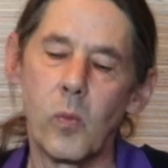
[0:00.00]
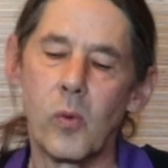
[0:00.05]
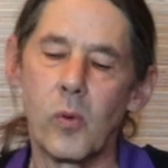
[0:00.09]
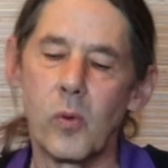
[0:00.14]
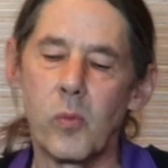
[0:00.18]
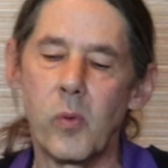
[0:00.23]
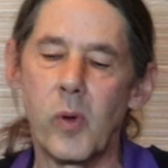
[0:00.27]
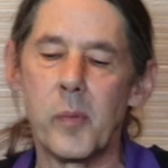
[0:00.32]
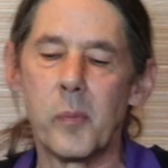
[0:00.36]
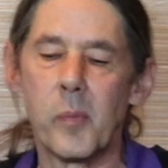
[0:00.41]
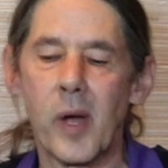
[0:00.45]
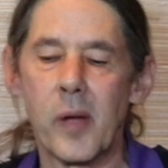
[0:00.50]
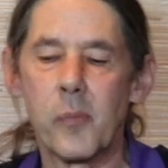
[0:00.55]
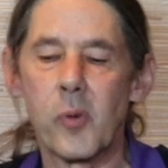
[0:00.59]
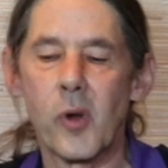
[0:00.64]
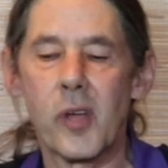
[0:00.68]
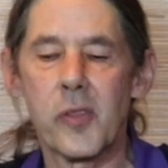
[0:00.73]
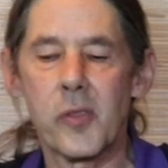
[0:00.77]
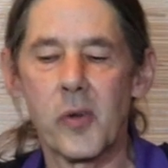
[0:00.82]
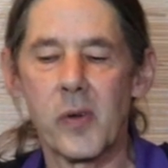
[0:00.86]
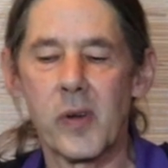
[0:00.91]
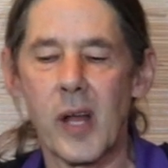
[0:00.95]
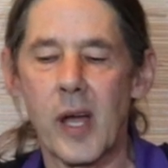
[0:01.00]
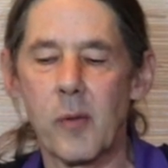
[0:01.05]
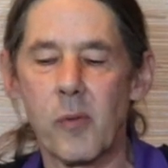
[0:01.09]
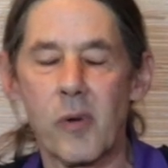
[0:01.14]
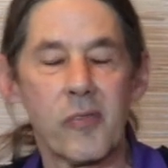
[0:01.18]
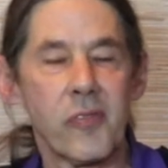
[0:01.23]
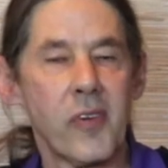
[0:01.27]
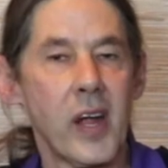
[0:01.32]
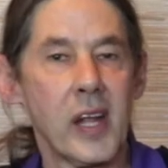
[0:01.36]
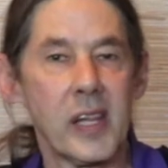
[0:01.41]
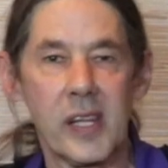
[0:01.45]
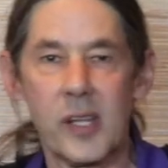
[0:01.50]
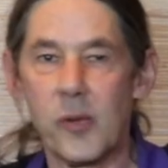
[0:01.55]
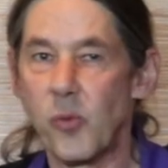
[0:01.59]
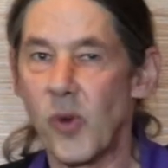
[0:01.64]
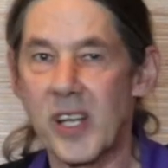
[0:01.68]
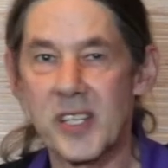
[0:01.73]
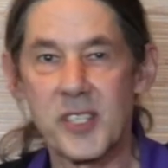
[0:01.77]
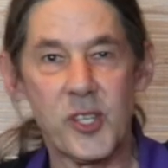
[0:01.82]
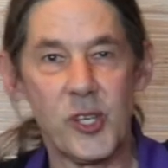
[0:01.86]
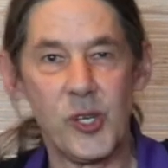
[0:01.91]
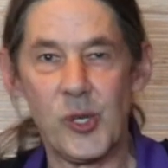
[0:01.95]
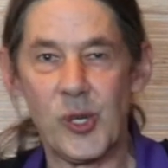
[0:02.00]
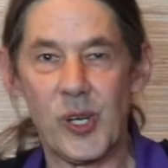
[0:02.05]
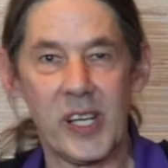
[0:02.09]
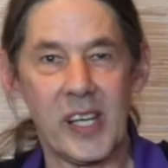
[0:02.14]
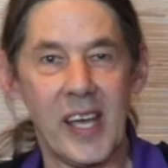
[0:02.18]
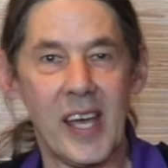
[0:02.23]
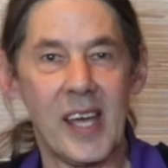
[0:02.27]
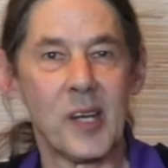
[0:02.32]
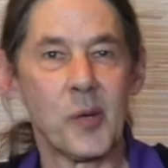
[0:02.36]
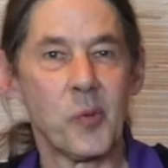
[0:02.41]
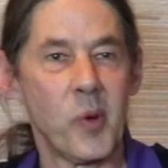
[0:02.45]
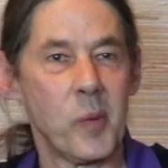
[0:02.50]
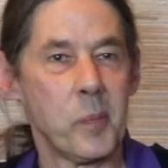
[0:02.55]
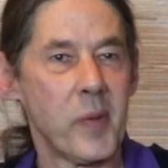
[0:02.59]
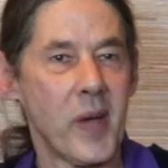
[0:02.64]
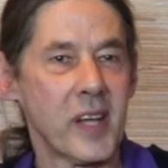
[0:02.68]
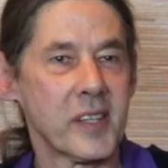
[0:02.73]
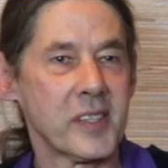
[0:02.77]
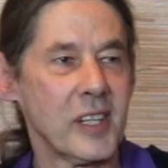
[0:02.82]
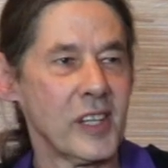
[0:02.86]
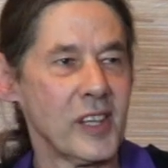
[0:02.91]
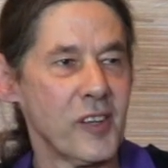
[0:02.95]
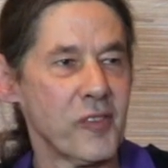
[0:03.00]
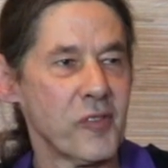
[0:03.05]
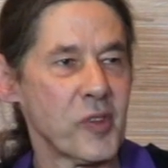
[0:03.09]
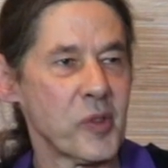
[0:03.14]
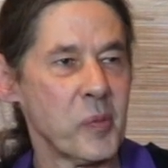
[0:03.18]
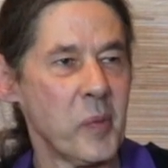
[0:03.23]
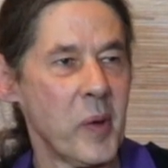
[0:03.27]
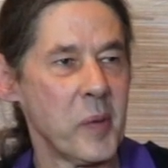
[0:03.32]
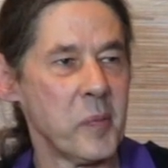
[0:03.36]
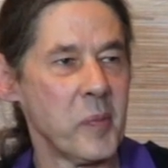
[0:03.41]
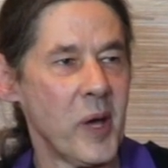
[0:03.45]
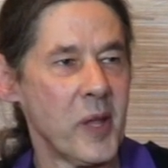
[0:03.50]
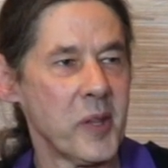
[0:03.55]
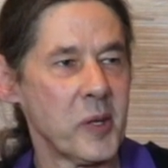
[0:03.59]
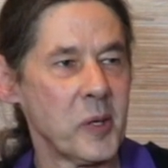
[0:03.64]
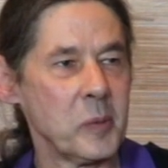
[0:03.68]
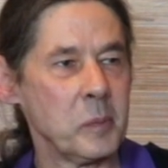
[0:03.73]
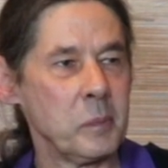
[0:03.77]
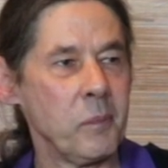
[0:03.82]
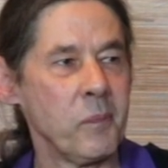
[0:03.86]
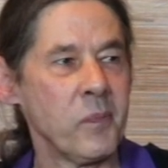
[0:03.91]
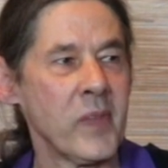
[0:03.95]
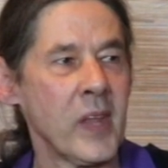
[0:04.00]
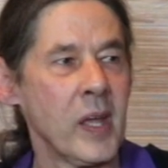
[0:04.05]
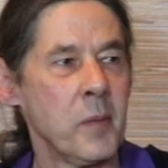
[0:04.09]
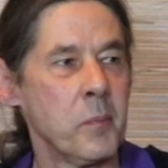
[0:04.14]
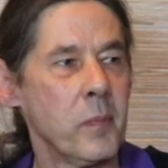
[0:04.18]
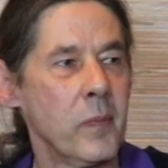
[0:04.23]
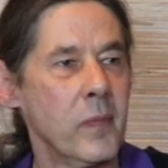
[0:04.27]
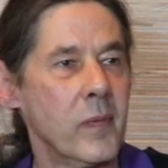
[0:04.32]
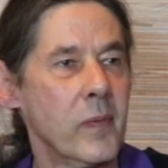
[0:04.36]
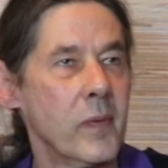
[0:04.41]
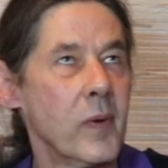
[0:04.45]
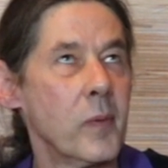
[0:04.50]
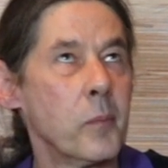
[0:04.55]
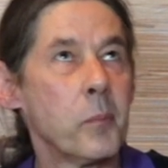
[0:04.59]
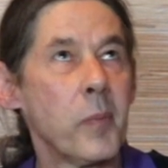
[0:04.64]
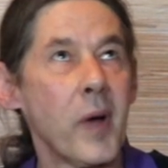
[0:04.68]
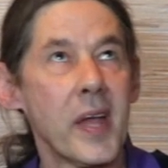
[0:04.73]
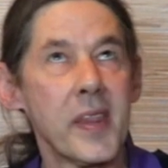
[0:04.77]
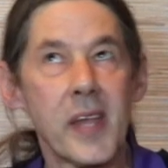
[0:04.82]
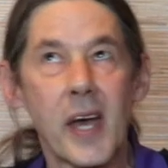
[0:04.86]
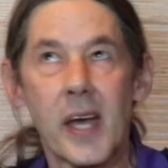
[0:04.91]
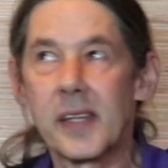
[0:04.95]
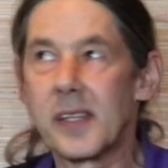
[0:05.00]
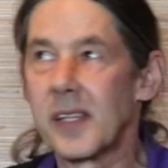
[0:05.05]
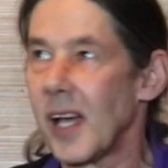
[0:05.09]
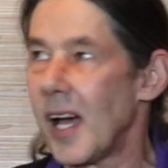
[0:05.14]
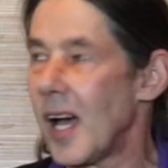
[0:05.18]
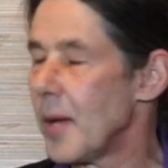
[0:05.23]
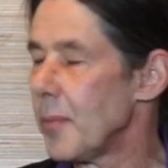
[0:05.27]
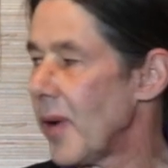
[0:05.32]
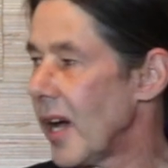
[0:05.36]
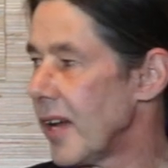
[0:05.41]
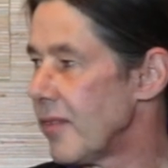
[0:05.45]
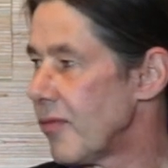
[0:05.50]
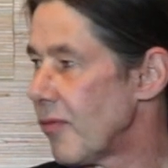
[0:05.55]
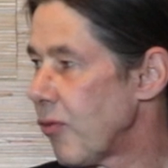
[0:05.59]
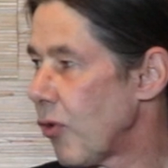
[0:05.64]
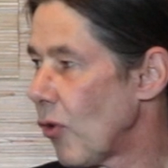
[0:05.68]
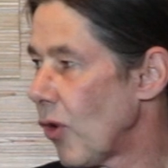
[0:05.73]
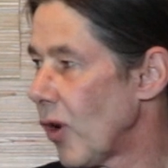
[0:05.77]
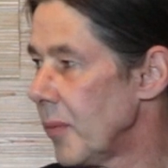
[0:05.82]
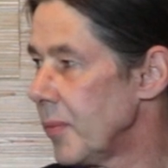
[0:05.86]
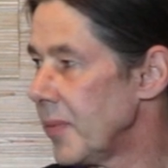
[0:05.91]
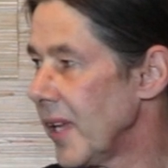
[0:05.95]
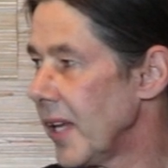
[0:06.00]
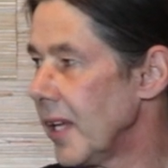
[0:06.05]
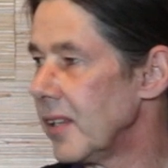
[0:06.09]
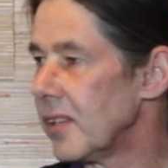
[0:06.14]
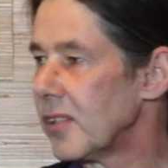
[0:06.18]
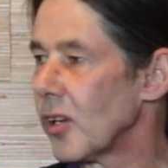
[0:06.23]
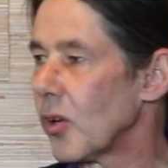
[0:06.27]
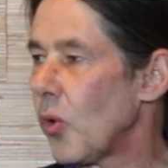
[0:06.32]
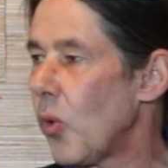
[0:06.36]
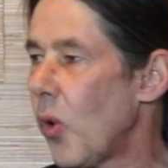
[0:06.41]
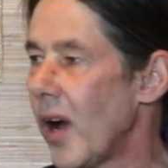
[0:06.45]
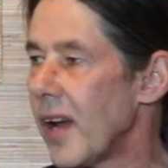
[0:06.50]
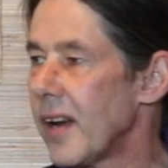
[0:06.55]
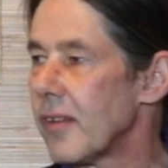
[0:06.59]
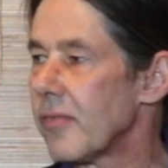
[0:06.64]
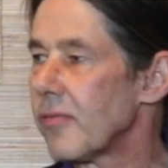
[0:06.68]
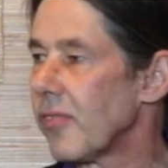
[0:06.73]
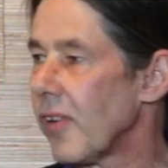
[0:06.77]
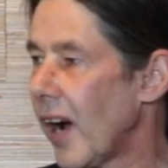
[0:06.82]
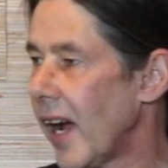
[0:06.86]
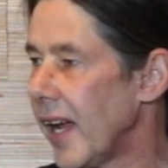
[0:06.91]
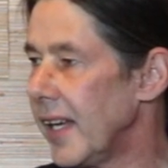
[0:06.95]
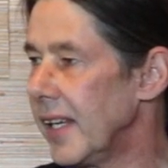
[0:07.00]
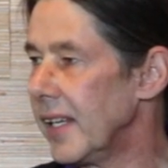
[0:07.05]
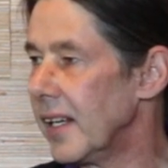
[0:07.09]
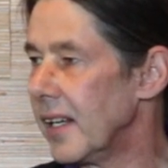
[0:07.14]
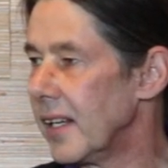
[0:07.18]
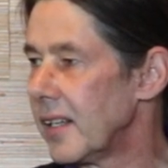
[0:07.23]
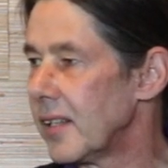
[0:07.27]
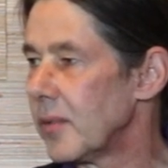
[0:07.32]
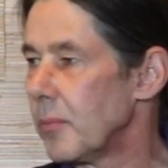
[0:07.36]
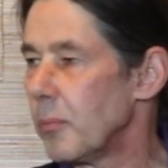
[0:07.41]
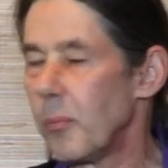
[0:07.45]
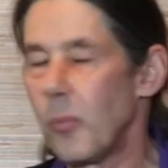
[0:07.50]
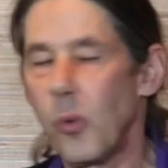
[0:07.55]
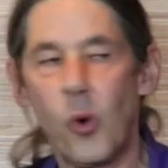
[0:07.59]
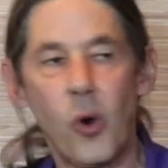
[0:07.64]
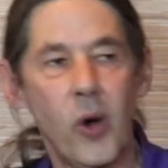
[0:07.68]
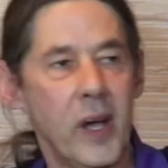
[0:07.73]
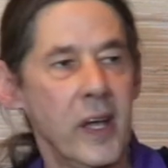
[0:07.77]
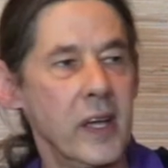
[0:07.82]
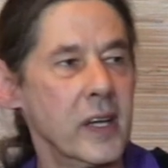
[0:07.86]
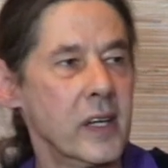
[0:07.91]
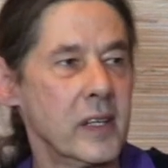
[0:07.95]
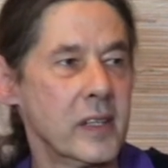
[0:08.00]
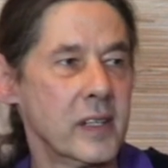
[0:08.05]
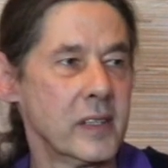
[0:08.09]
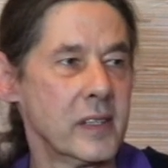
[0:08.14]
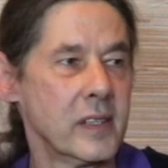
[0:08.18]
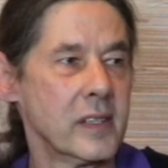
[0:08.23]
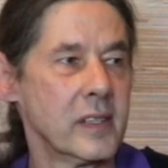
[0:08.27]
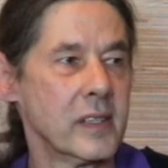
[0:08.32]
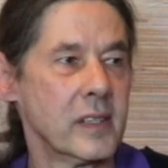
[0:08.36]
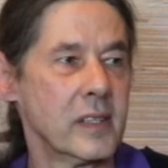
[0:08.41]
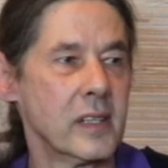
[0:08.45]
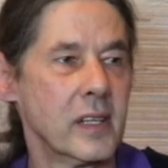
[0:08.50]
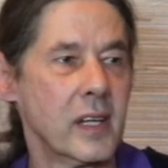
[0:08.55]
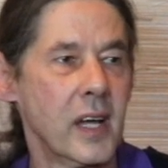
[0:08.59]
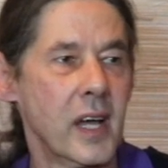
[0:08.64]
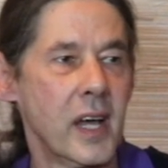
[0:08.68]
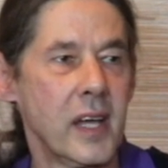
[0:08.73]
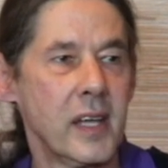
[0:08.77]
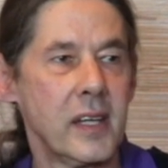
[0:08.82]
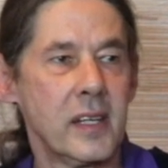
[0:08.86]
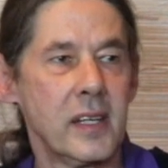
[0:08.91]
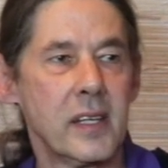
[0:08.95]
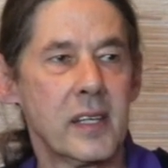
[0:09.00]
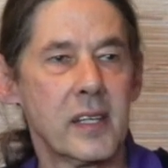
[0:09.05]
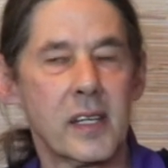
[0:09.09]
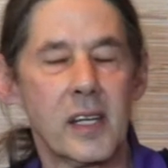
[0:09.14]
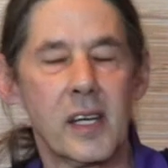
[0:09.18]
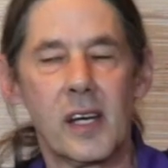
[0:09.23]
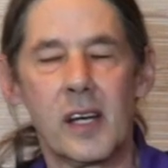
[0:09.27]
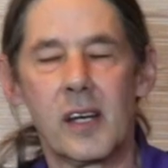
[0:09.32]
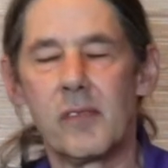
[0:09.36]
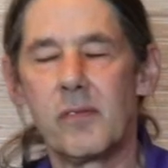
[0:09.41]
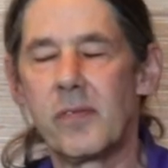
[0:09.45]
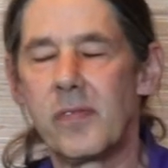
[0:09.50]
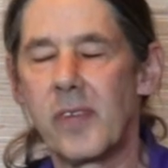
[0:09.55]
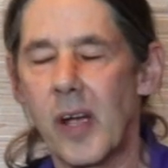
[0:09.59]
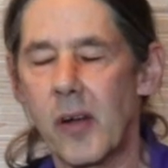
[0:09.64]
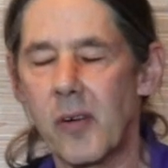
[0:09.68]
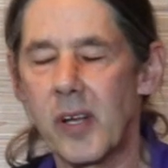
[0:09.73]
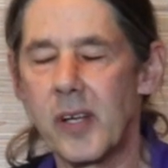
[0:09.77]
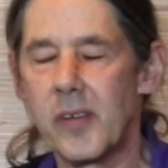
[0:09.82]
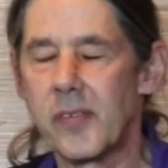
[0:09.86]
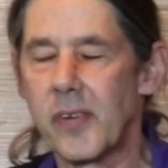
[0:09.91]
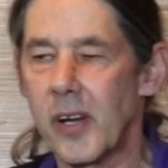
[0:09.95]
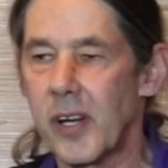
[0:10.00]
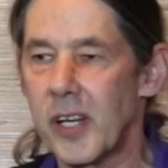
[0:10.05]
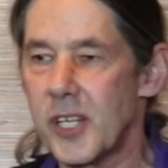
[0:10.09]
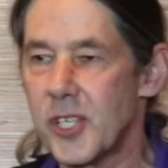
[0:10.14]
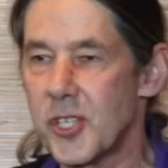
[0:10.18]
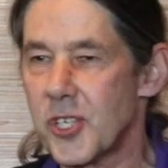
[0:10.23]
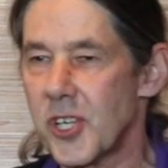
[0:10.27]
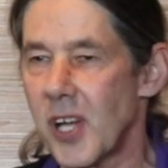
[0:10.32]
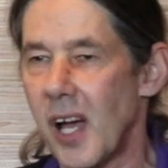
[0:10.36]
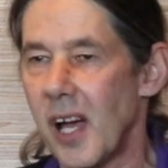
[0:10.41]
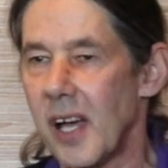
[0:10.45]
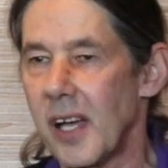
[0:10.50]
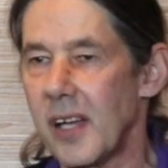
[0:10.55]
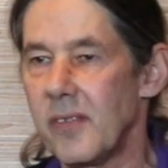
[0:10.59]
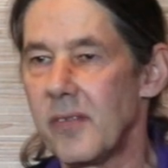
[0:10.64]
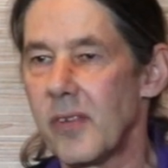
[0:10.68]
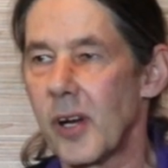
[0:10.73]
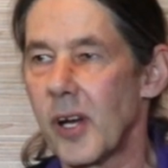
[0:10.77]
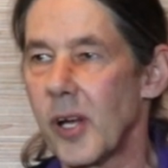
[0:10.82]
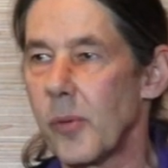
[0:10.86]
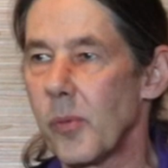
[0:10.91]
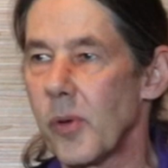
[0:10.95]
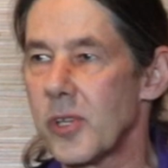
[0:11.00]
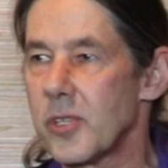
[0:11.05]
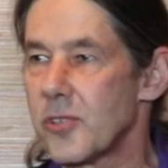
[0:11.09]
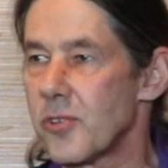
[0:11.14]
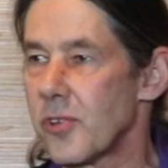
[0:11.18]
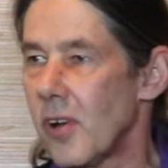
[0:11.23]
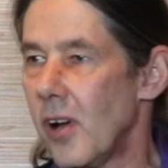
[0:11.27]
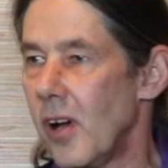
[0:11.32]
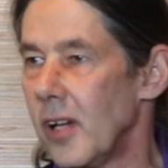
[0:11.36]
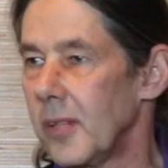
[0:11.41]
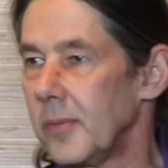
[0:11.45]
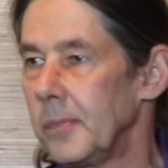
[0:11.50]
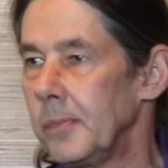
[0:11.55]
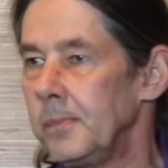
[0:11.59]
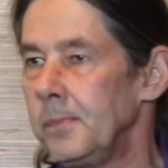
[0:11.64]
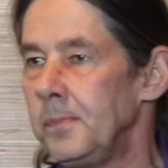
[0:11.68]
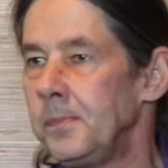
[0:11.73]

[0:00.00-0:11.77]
my brother and I were finally rescued again and went back to live with my mother, by that time I'd formed into quite a frightened boy. And very, very shy, very withdrawn.